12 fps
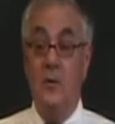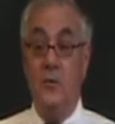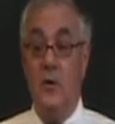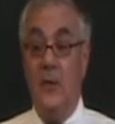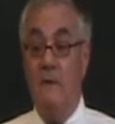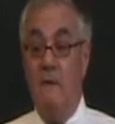
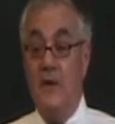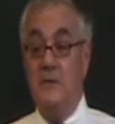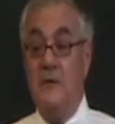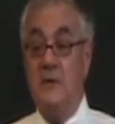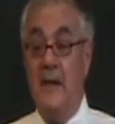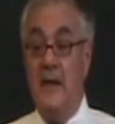So they
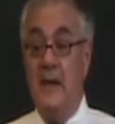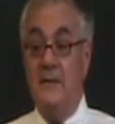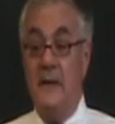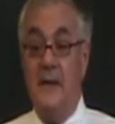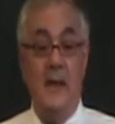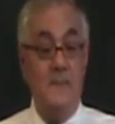rush into
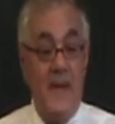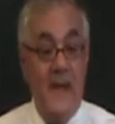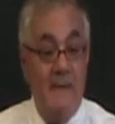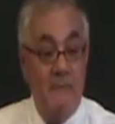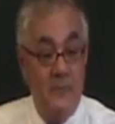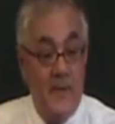AIG and they pay
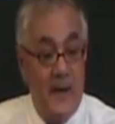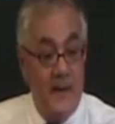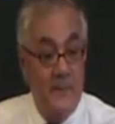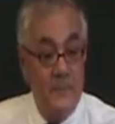everybody.